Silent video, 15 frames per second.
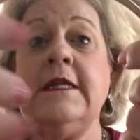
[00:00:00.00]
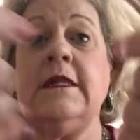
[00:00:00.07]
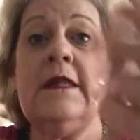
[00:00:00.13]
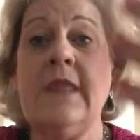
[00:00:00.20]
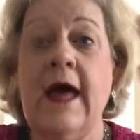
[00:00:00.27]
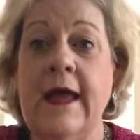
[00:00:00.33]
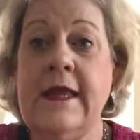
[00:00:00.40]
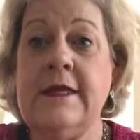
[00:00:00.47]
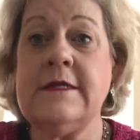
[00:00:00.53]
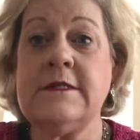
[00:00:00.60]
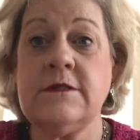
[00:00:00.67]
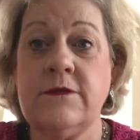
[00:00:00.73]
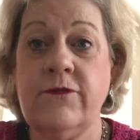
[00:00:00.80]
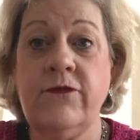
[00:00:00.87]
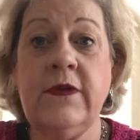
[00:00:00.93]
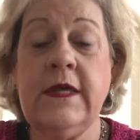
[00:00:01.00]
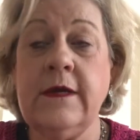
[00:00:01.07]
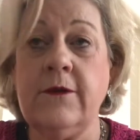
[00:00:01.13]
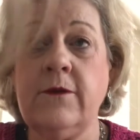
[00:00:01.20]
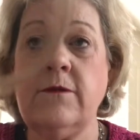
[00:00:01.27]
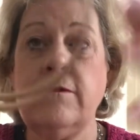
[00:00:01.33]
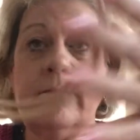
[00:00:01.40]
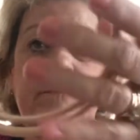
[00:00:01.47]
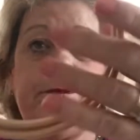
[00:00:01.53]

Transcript: lightest feel,